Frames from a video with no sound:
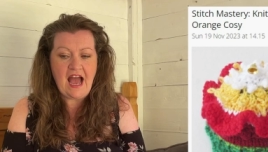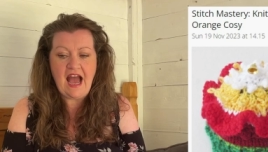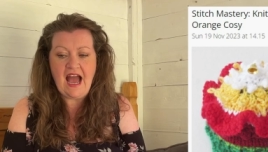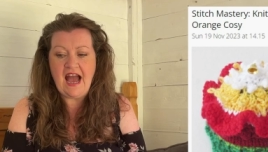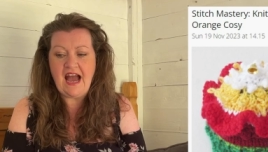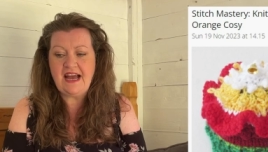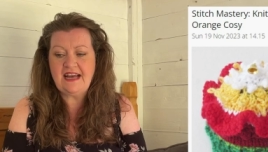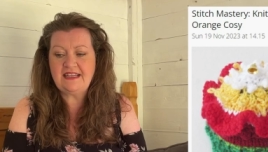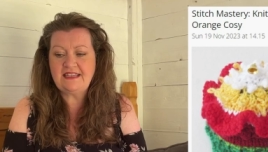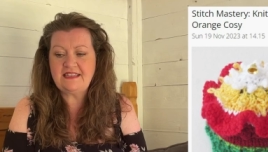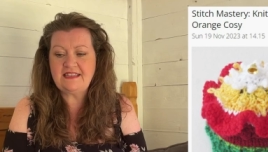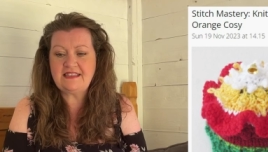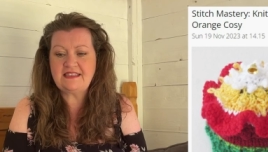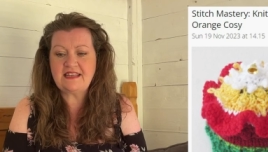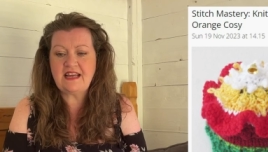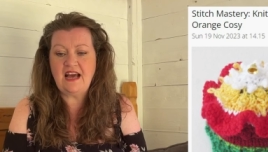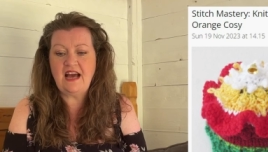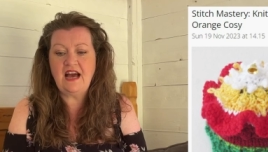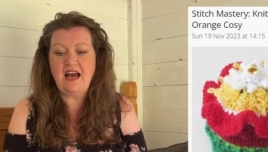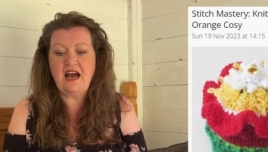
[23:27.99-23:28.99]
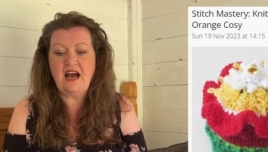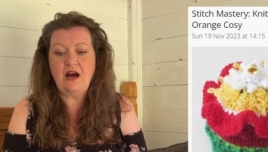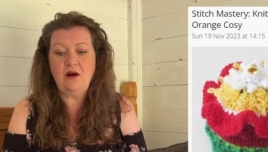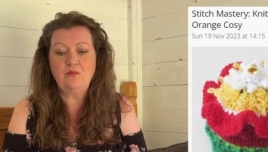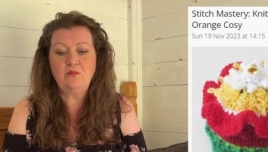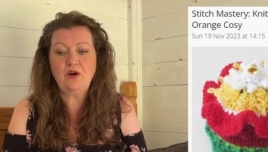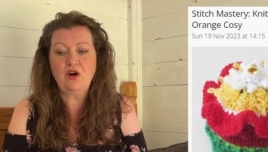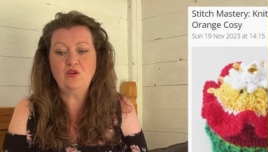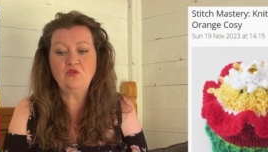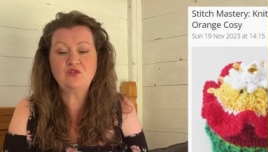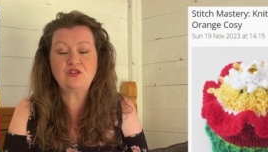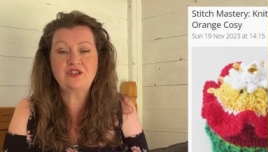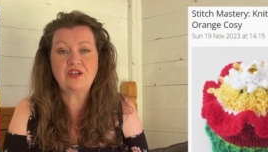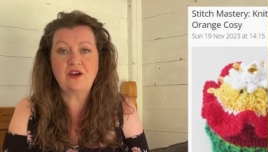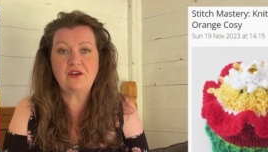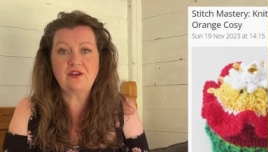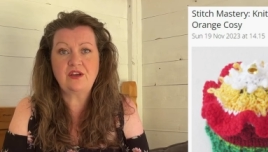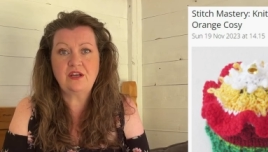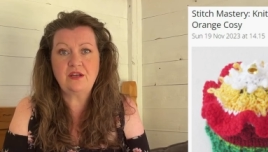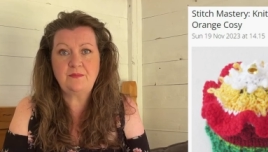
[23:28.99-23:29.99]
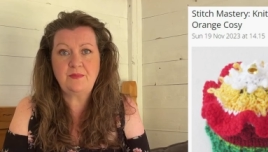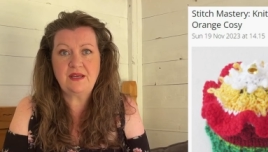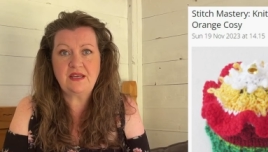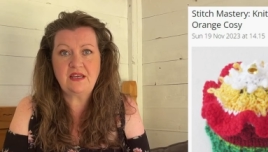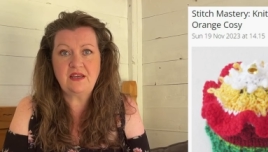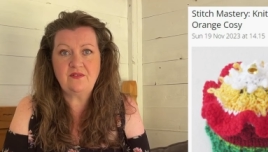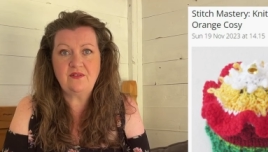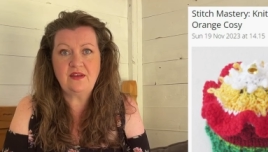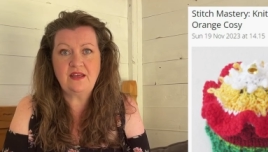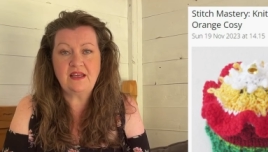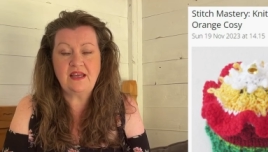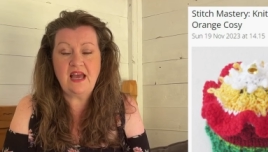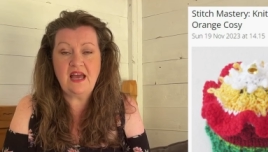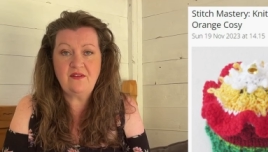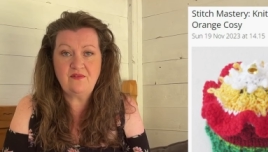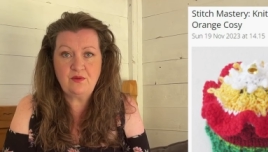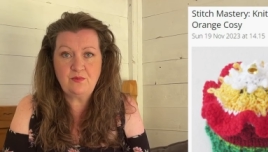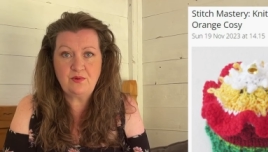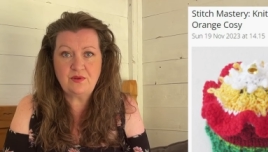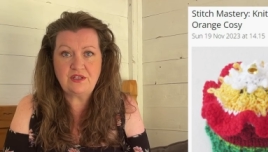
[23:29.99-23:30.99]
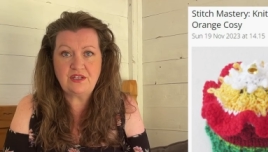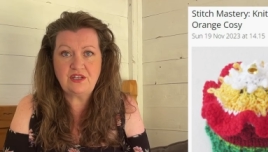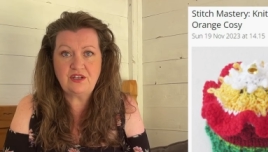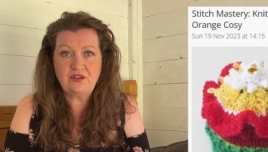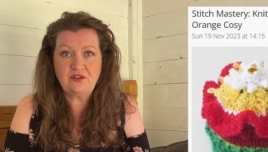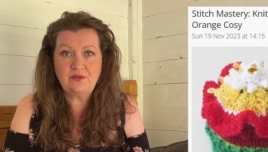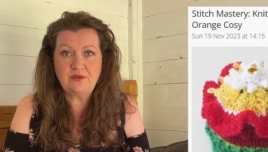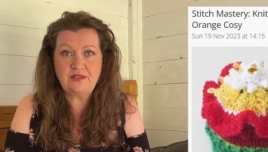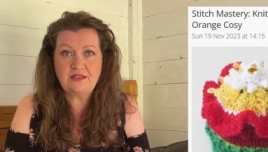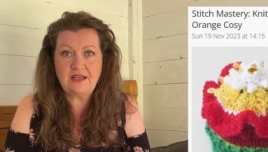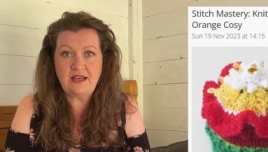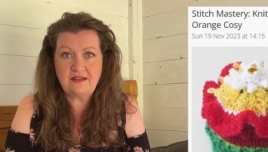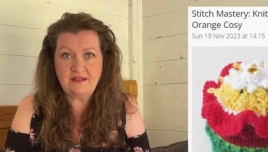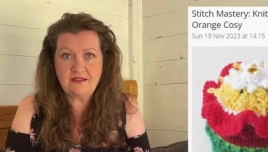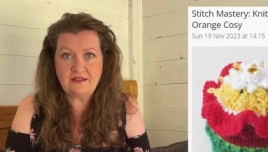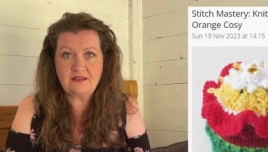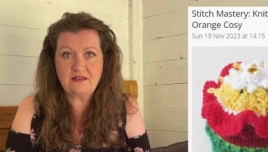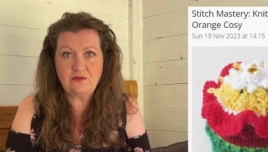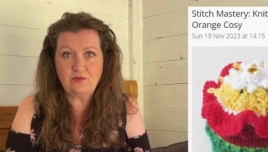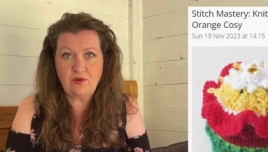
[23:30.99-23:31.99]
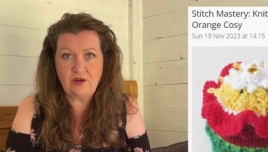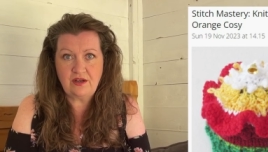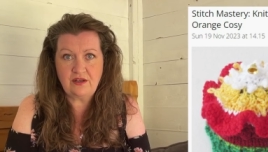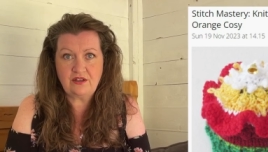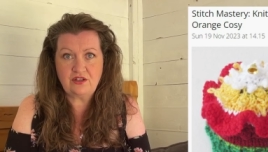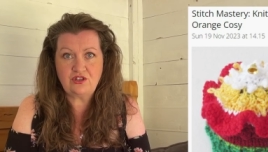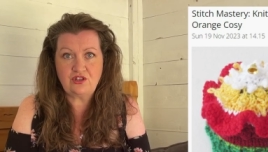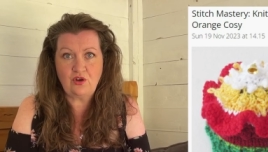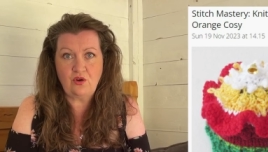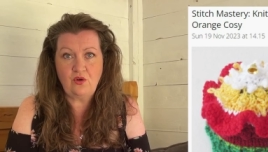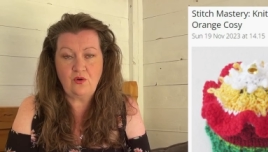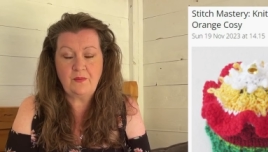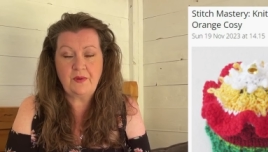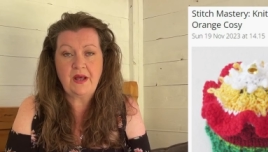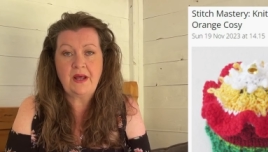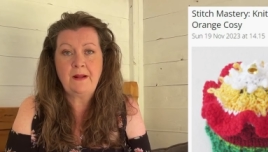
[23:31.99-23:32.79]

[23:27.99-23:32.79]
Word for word: and i'm also going to be giving everybody who attends the workshop